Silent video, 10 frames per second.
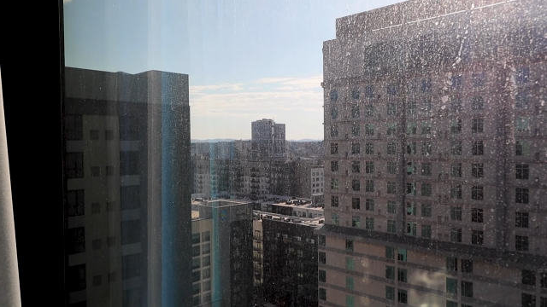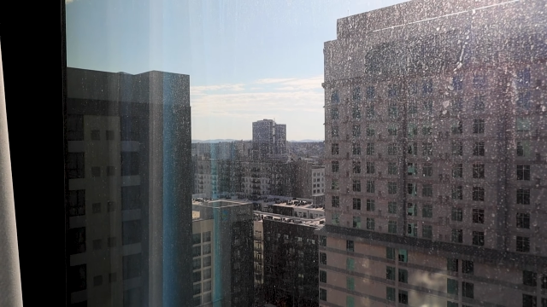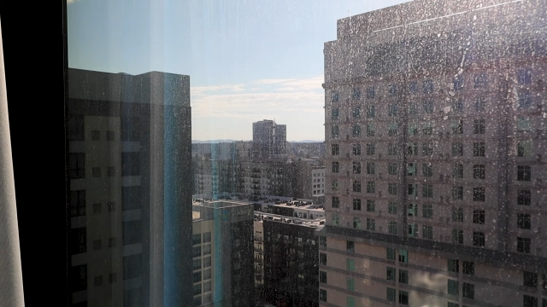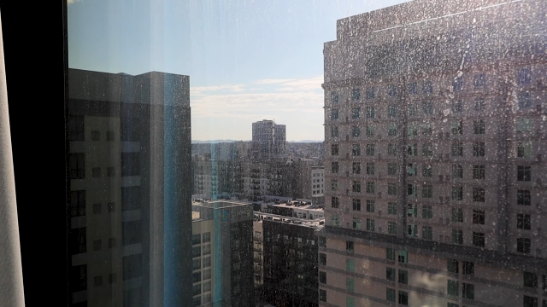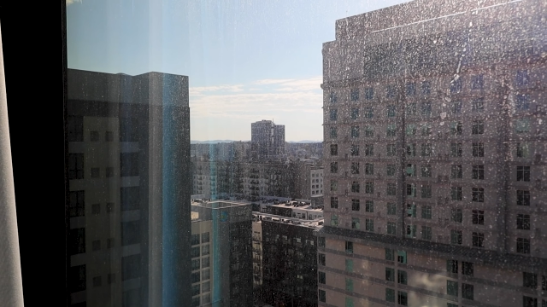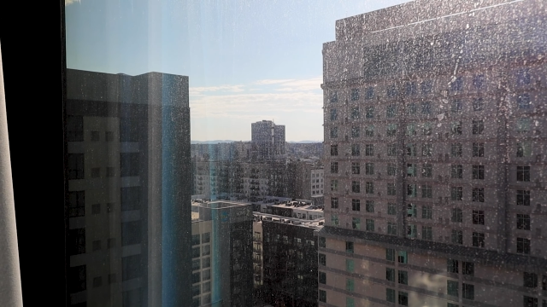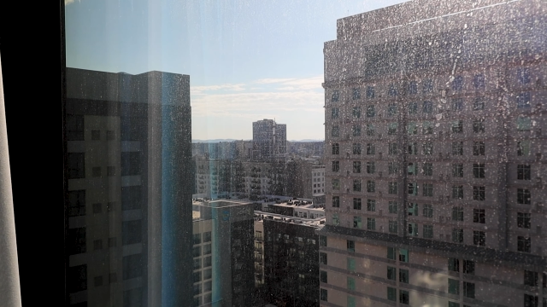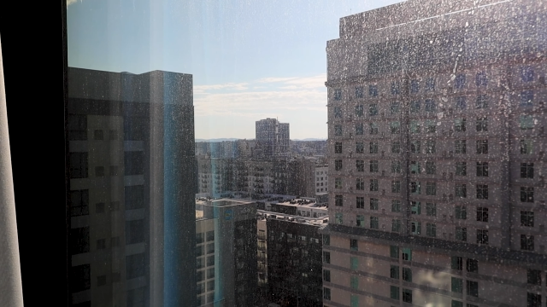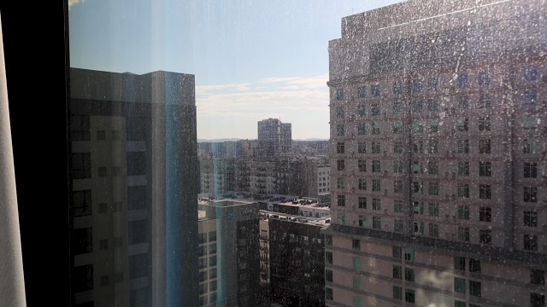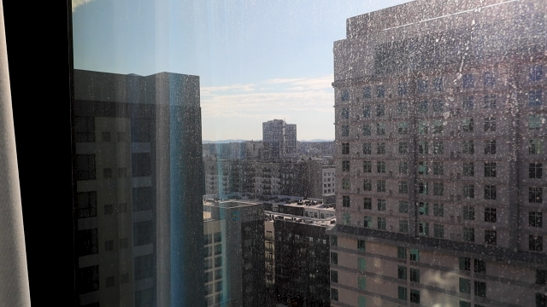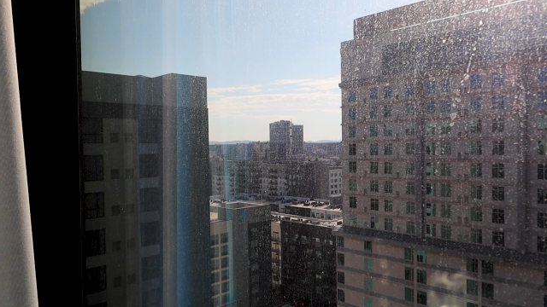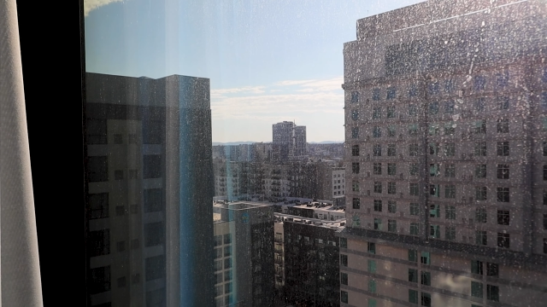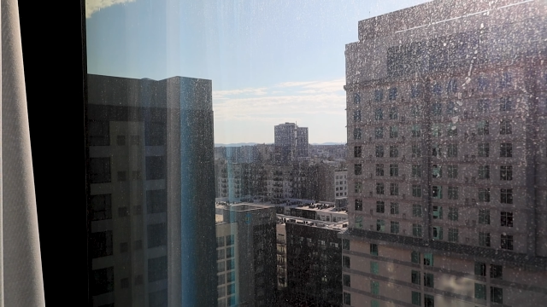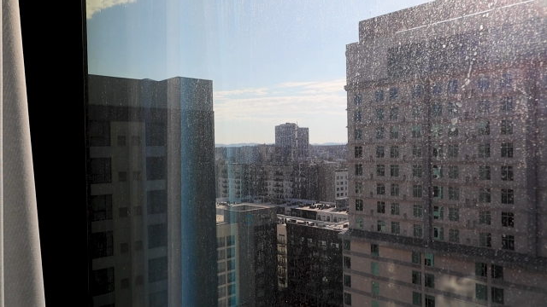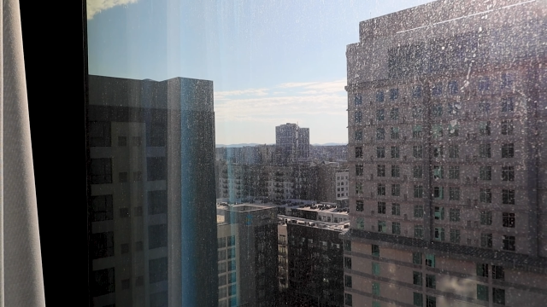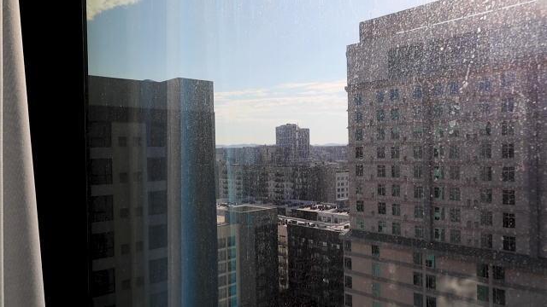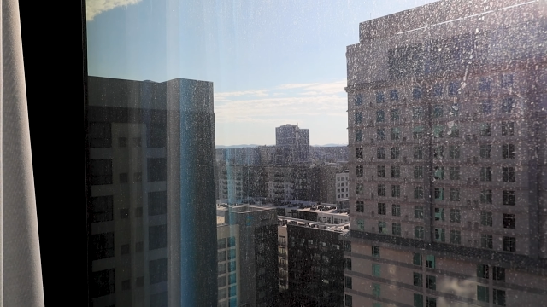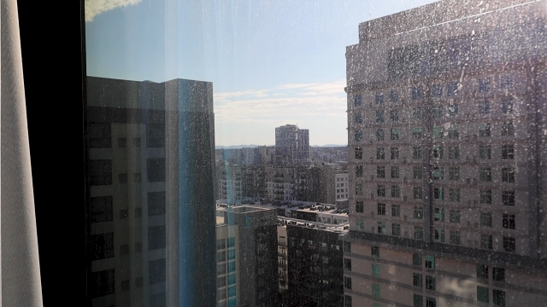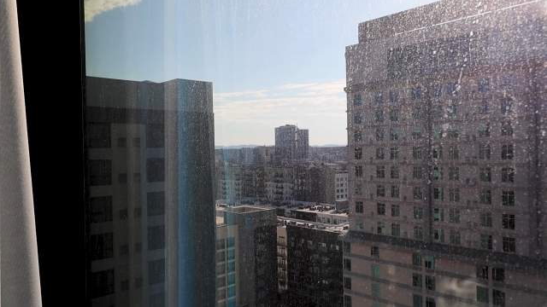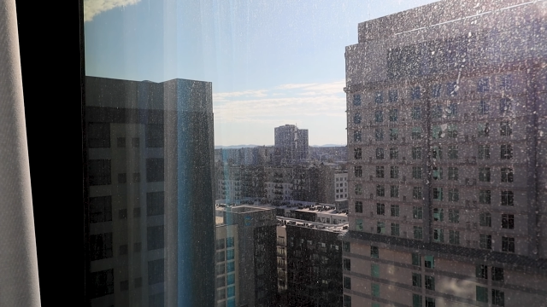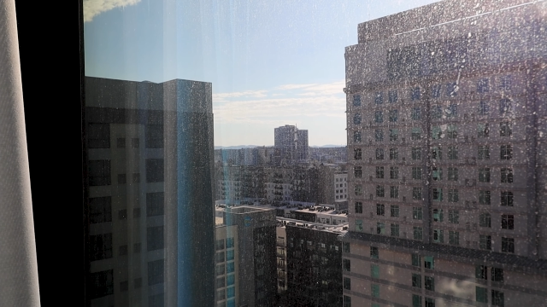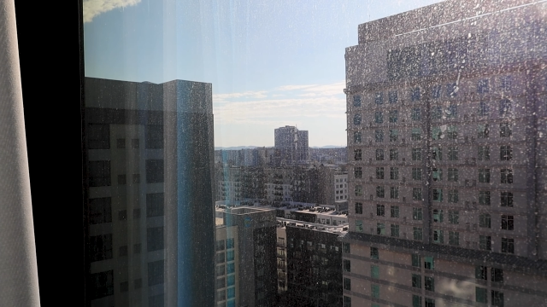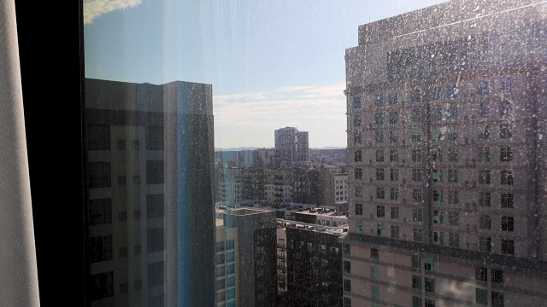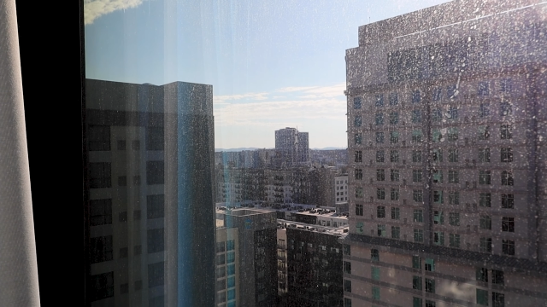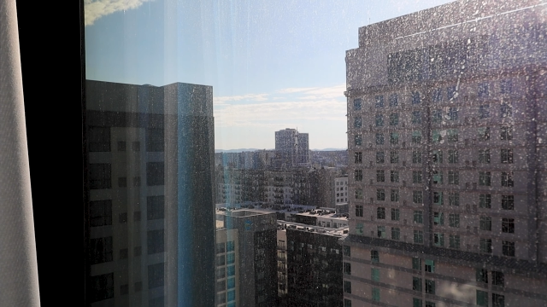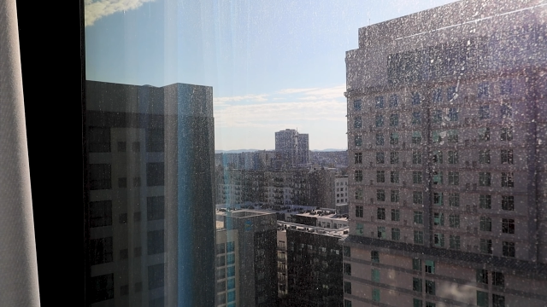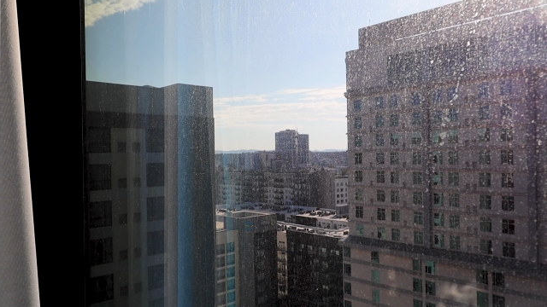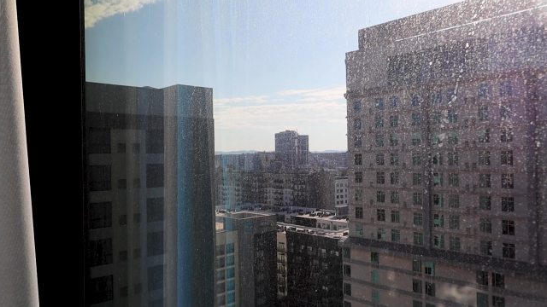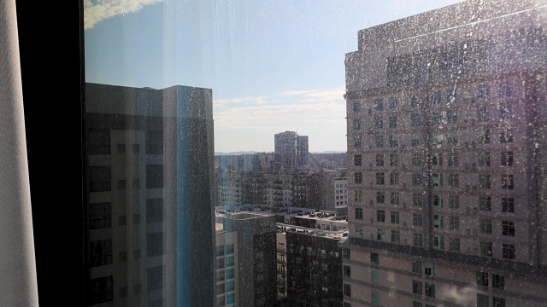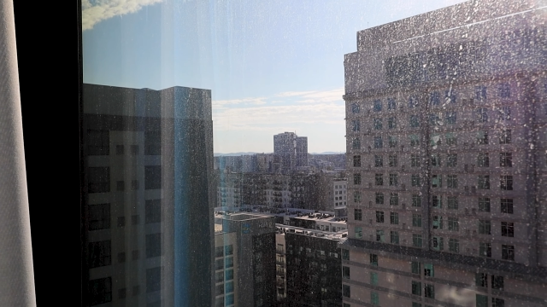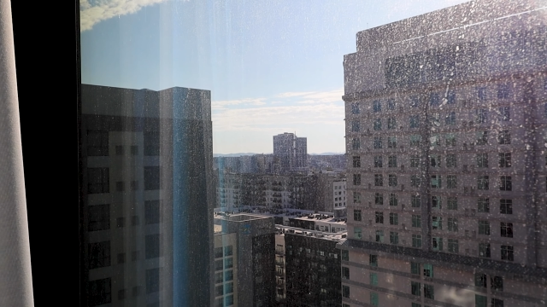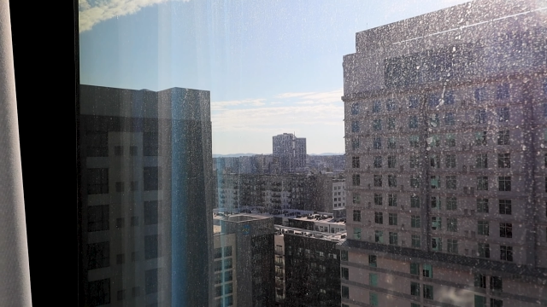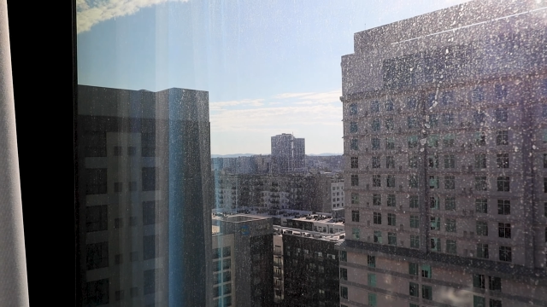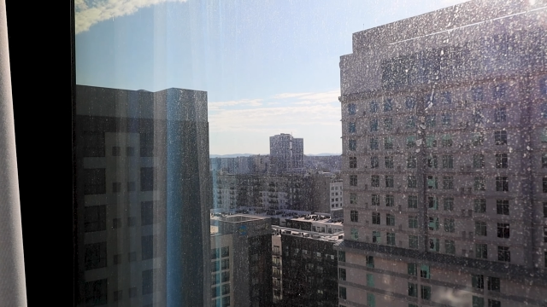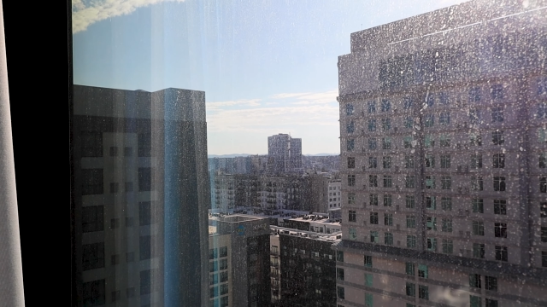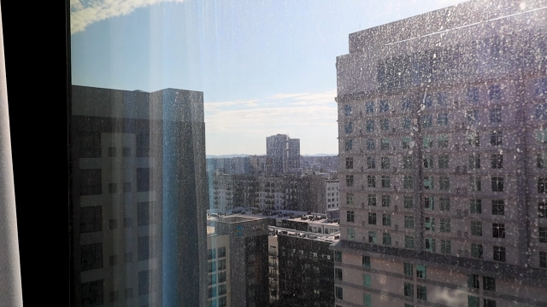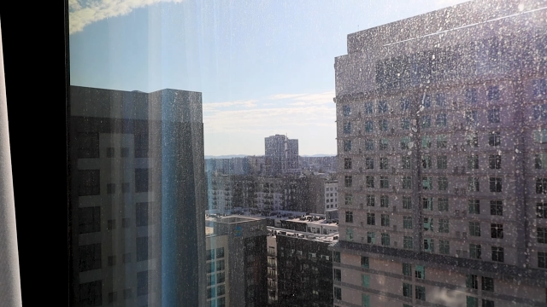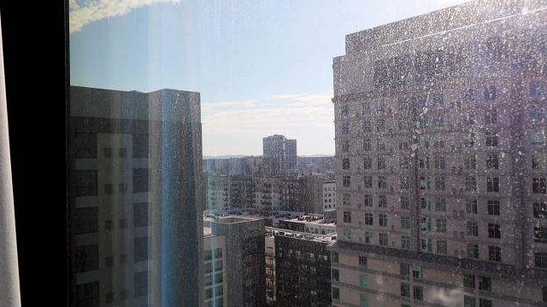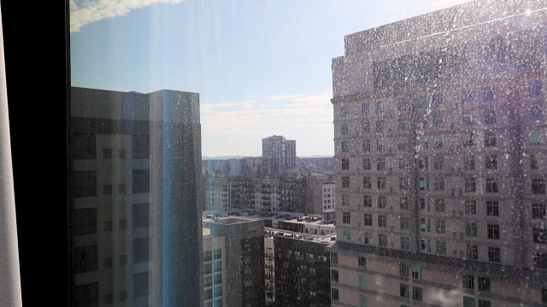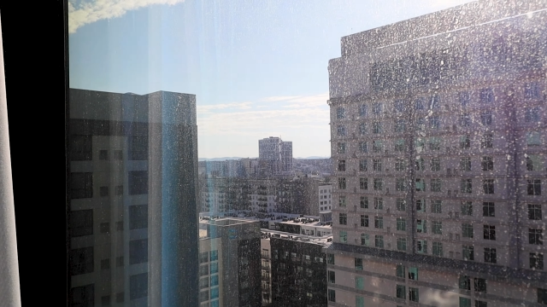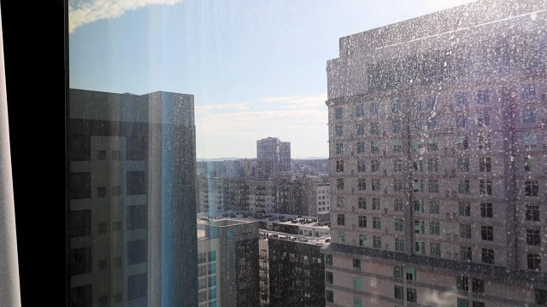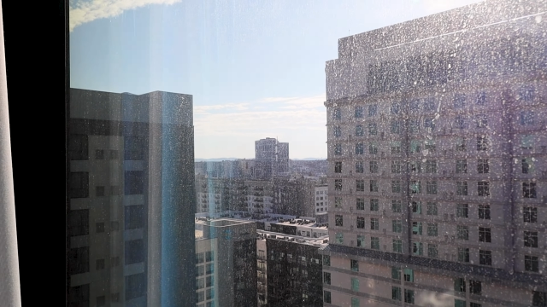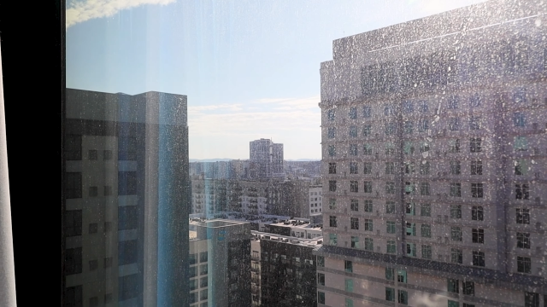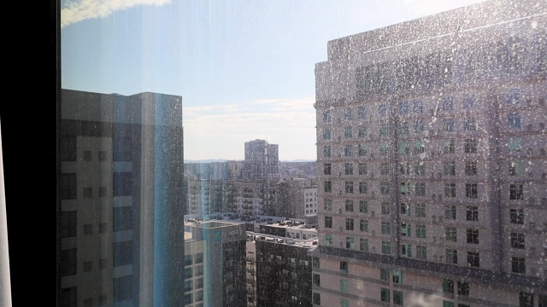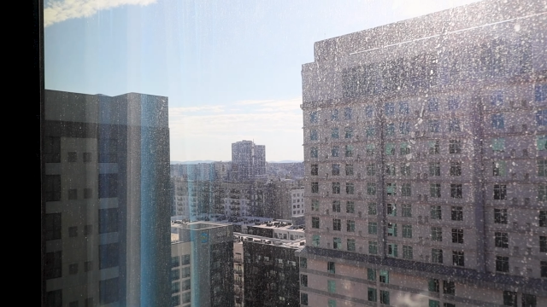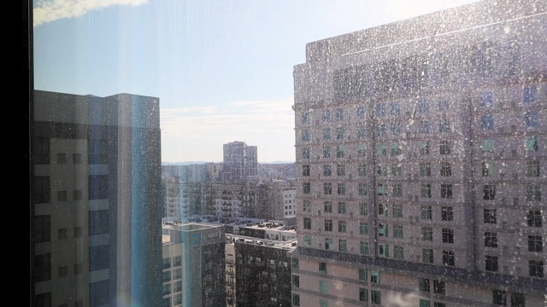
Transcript: (no speaker visible)